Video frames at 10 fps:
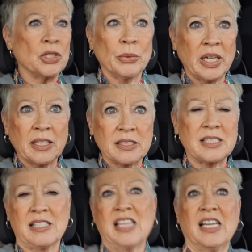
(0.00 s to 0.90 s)
doing
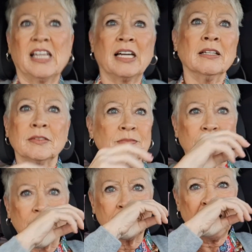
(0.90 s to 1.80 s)
its thing,
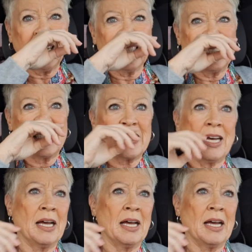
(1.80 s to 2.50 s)
and